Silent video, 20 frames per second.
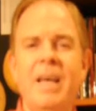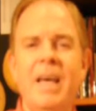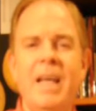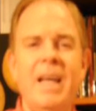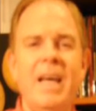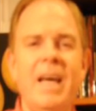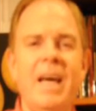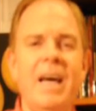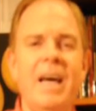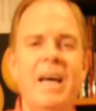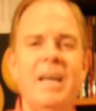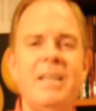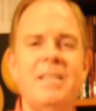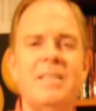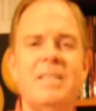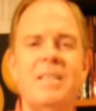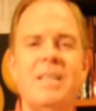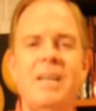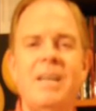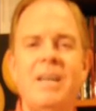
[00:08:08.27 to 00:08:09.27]
It
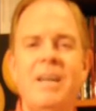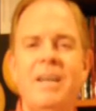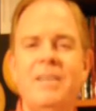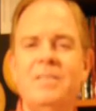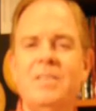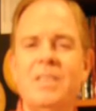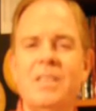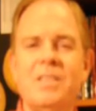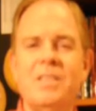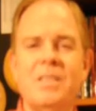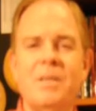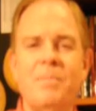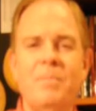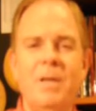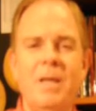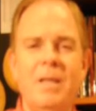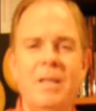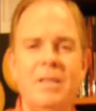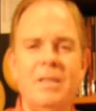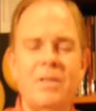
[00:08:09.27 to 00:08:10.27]
has just
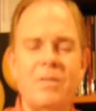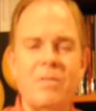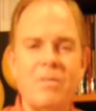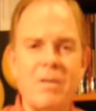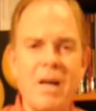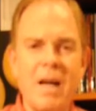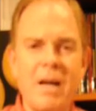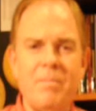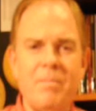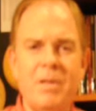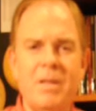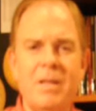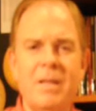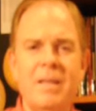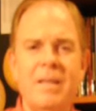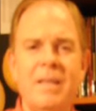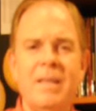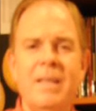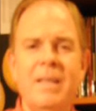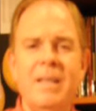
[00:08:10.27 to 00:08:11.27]
some
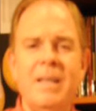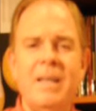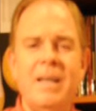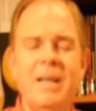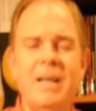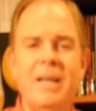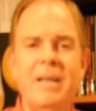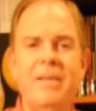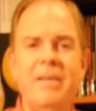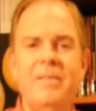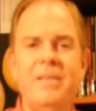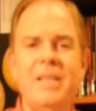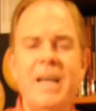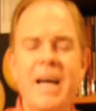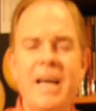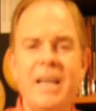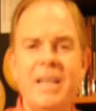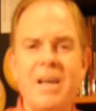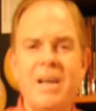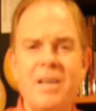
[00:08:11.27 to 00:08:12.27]
incredible
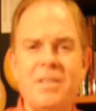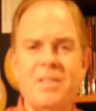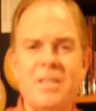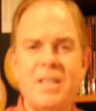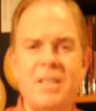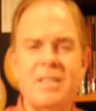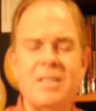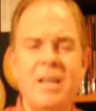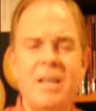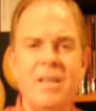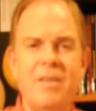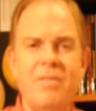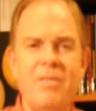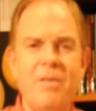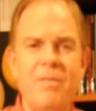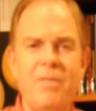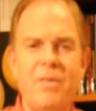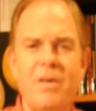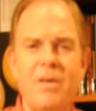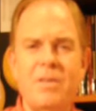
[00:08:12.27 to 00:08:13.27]
diagnostics on the
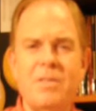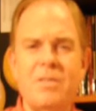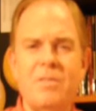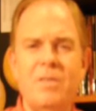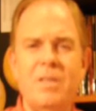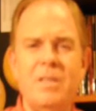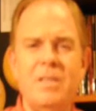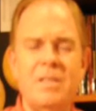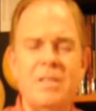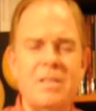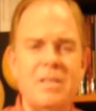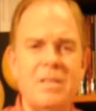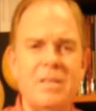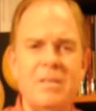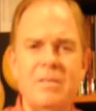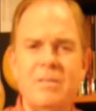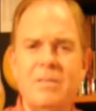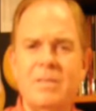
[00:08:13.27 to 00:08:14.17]
reverse with